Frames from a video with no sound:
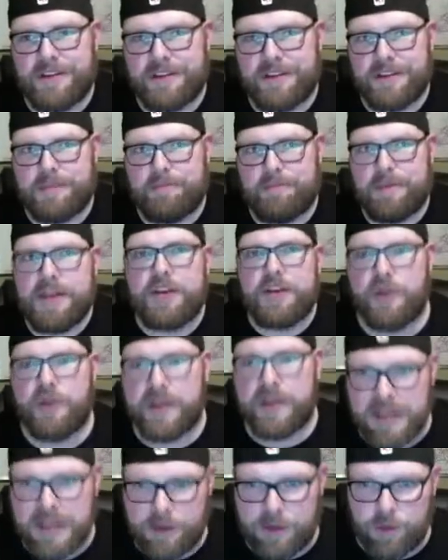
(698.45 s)
the
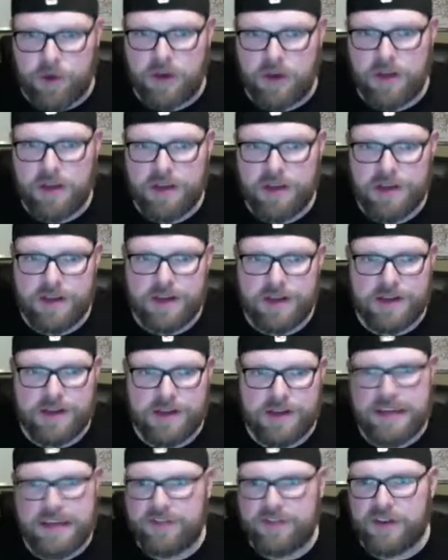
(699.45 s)
Bitcoin network can
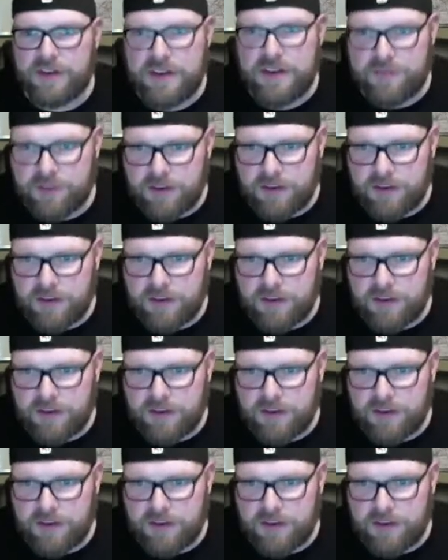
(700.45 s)
take forever.